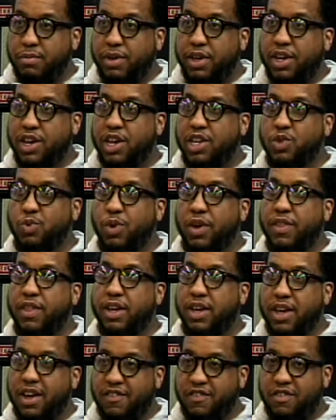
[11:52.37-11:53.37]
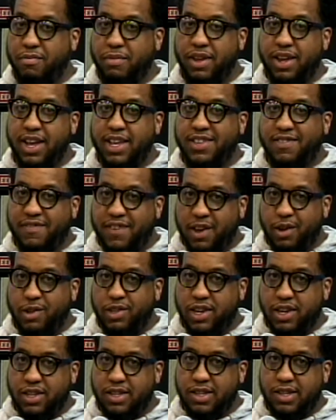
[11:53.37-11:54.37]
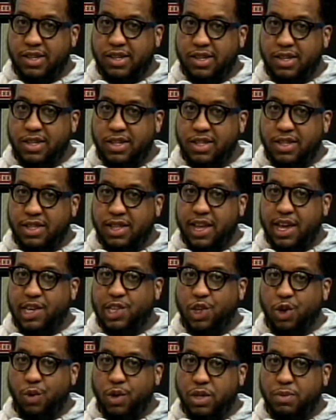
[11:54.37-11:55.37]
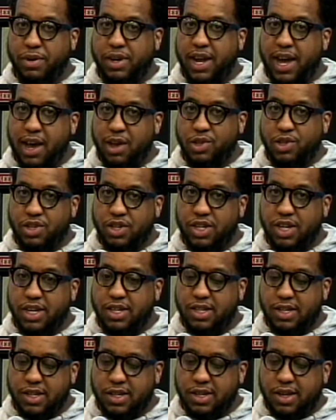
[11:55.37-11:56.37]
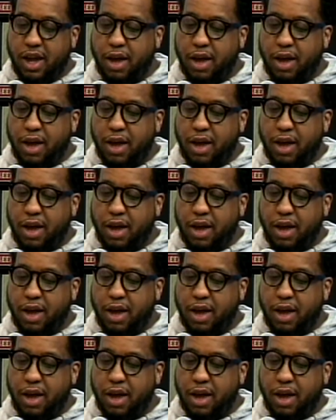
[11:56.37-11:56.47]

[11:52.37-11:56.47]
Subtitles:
Because where the government has failed us, there has always been the House of Justice.